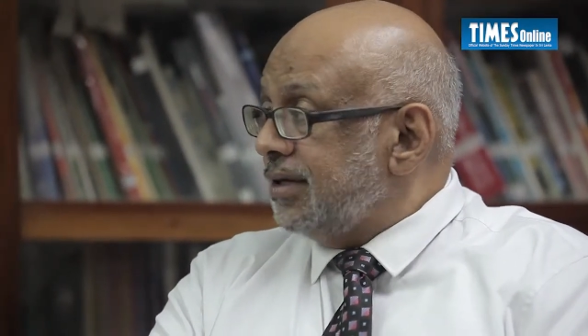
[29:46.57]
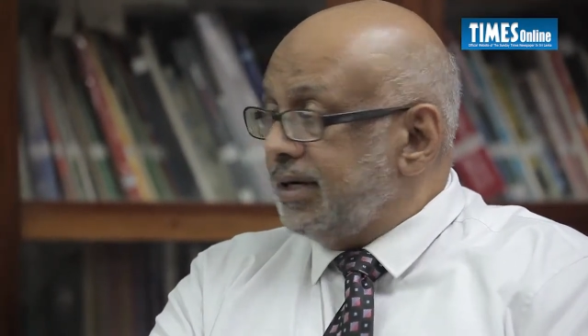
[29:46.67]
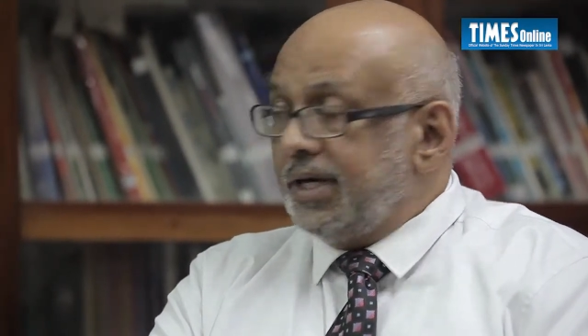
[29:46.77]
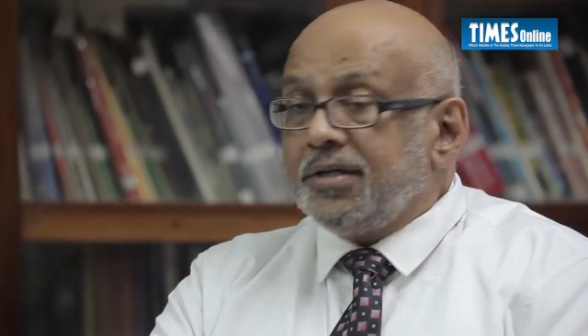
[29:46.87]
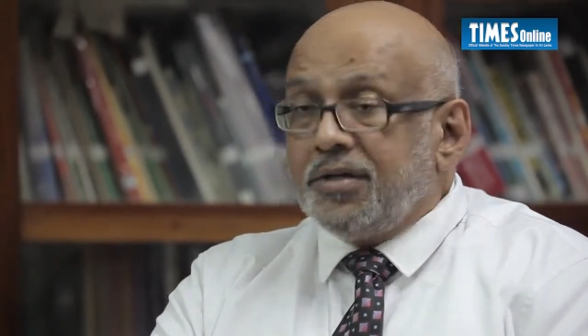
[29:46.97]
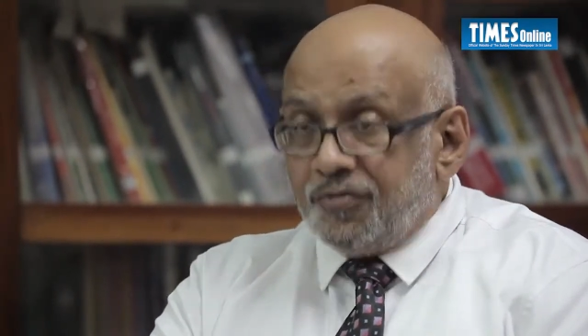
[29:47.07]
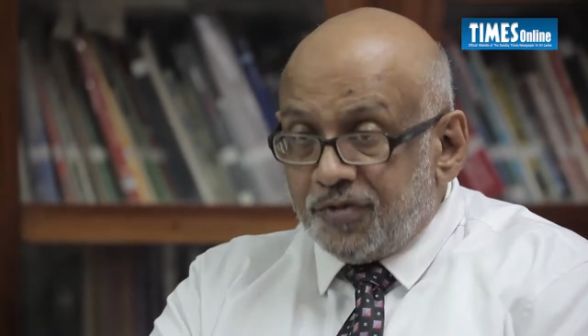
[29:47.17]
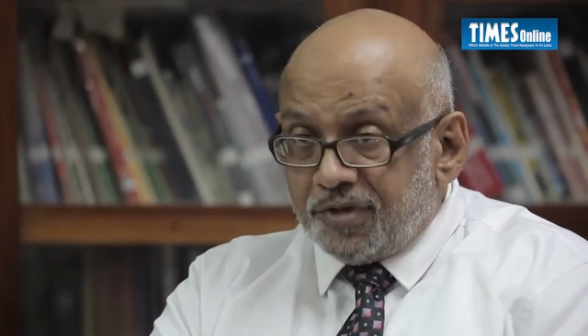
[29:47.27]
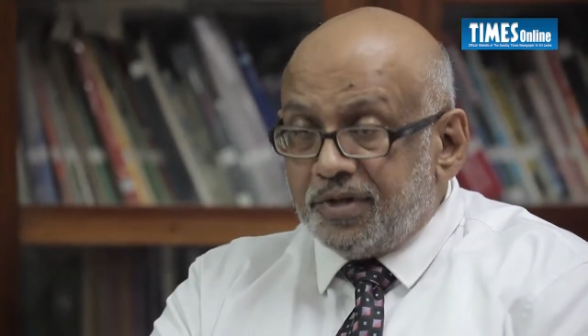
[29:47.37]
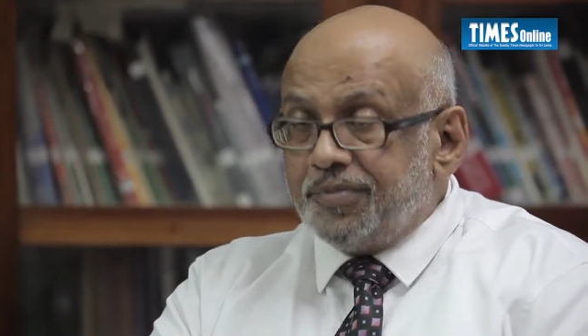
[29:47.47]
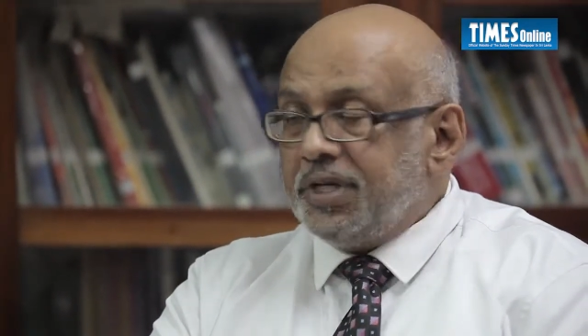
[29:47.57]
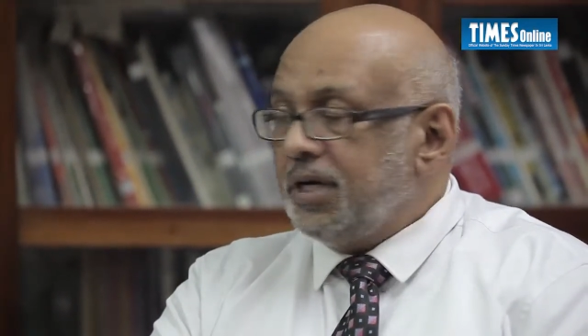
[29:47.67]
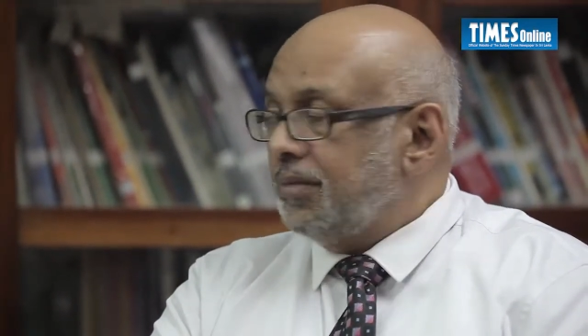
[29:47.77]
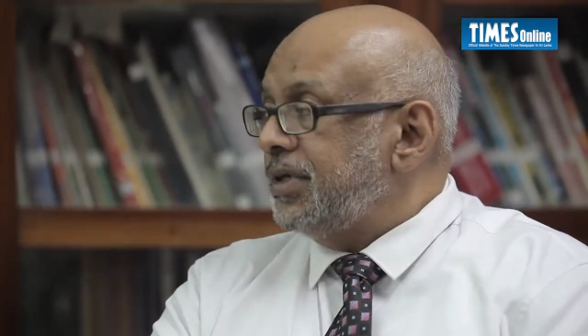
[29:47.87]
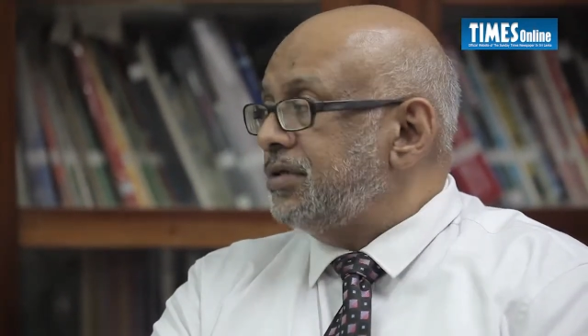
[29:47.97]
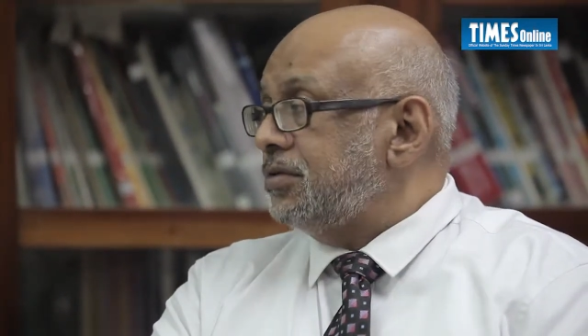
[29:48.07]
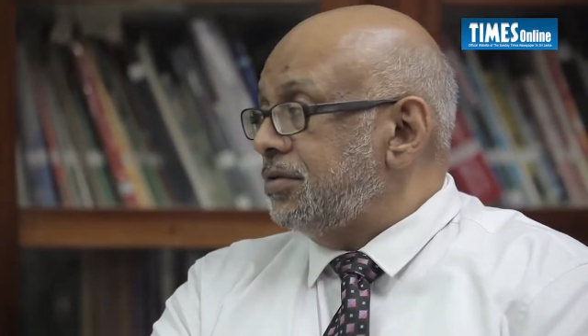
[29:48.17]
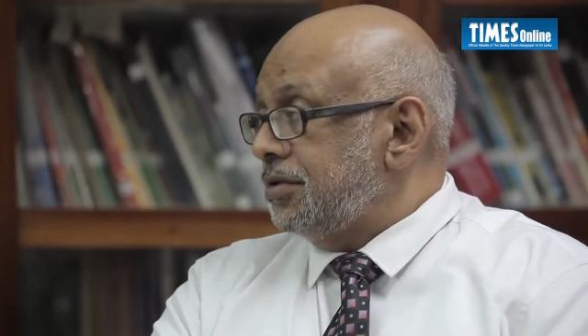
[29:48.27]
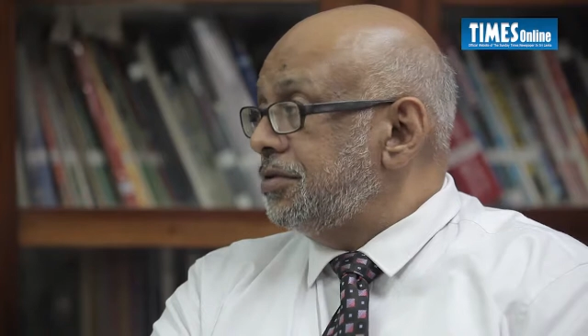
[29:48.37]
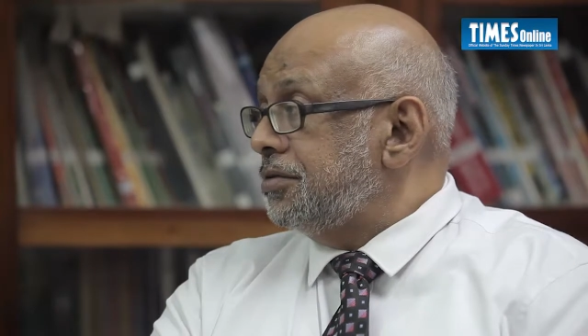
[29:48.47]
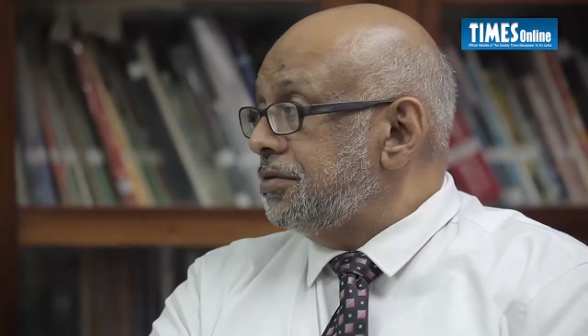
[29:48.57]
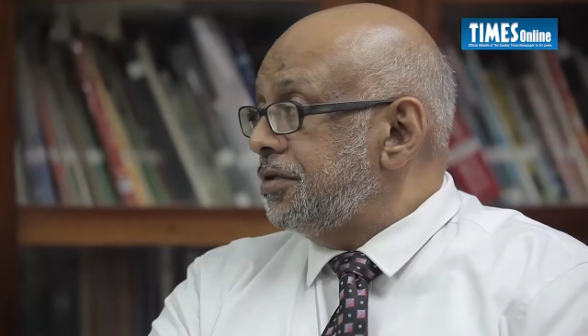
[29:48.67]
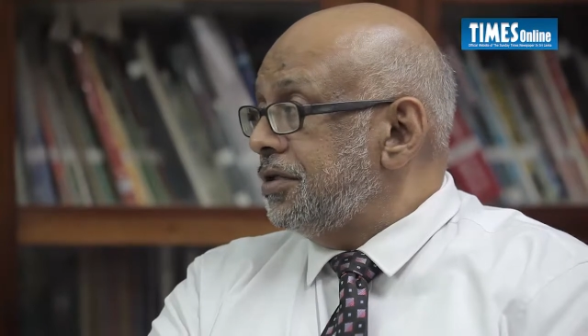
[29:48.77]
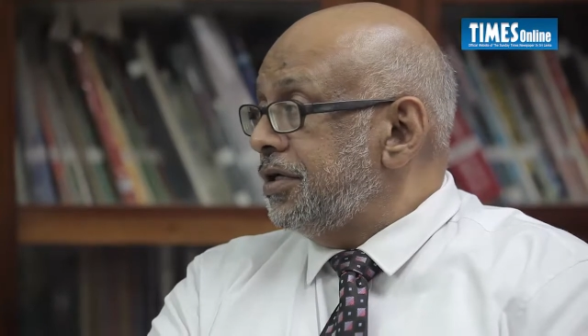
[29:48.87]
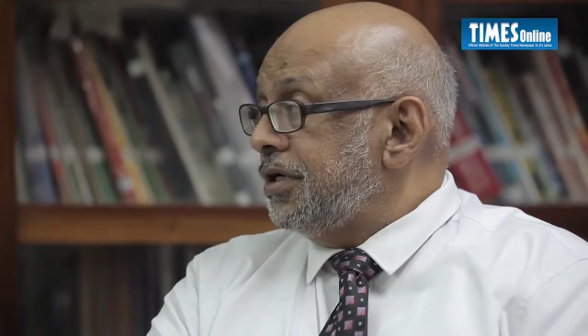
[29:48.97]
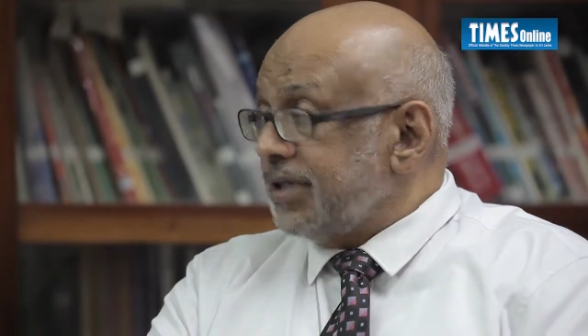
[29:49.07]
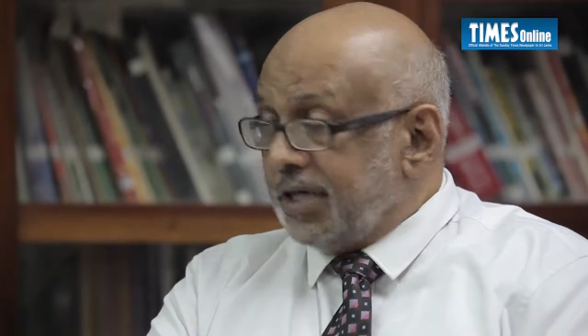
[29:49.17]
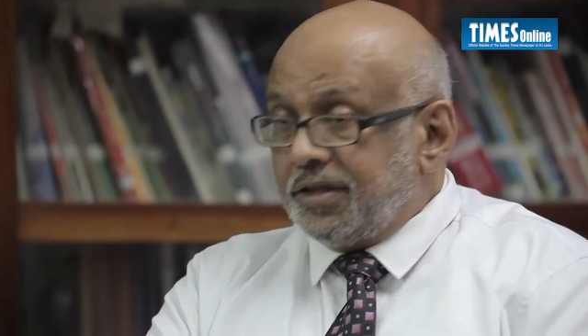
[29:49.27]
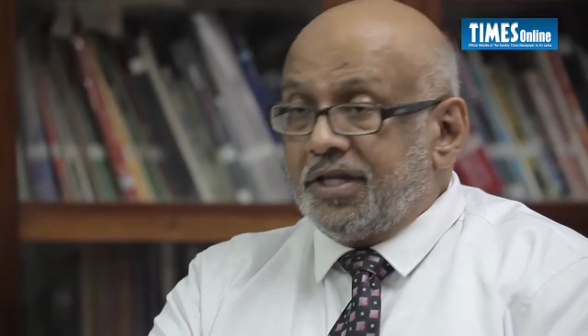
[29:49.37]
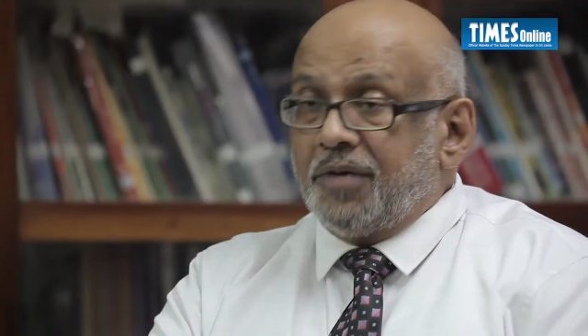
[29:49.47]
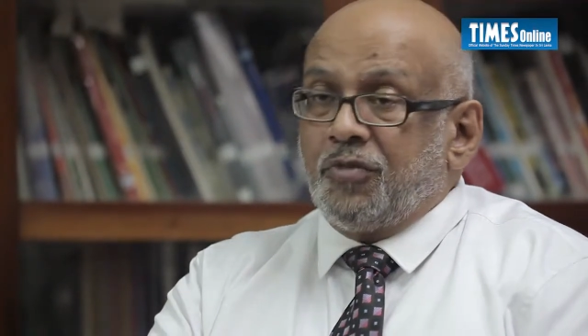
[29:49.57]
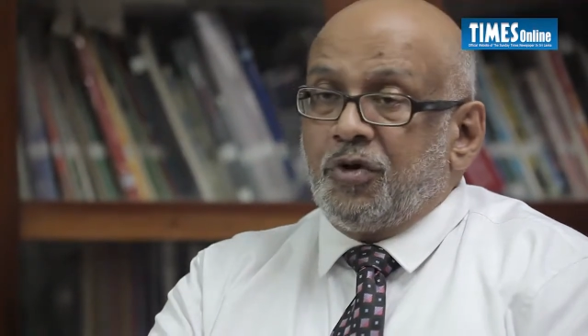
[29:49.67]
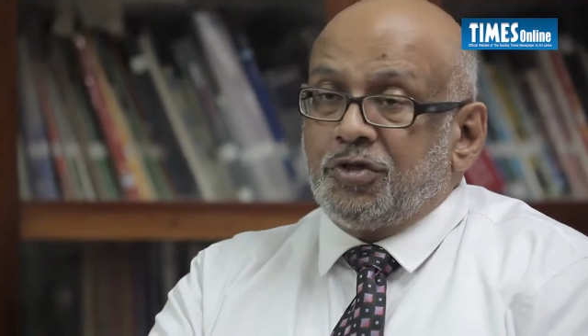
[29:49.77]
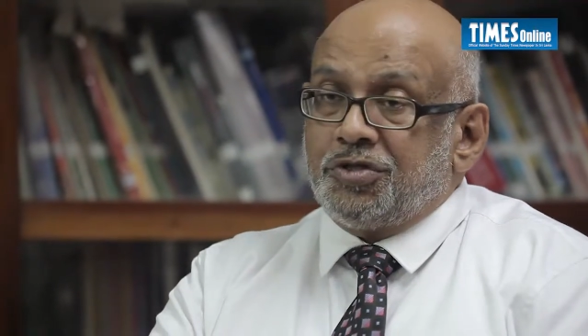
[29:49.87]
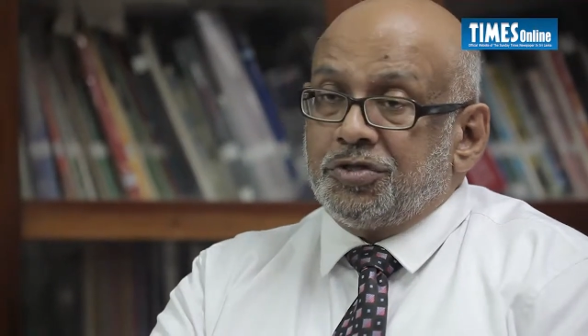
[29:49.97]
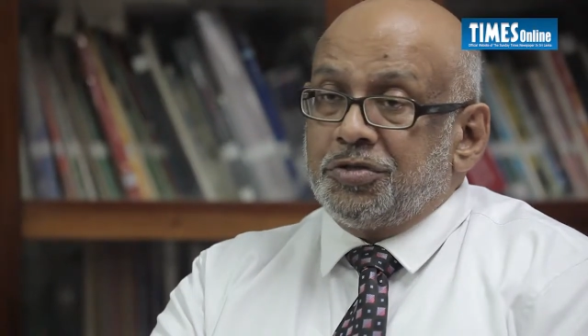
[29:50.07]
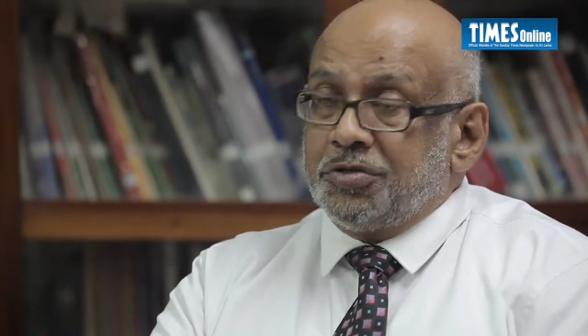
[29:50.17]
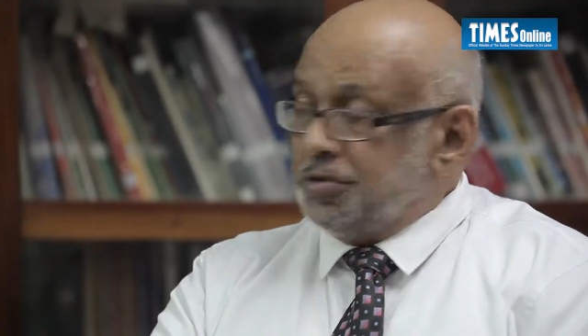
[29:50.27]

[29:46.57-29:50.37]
right, we will be able to get them also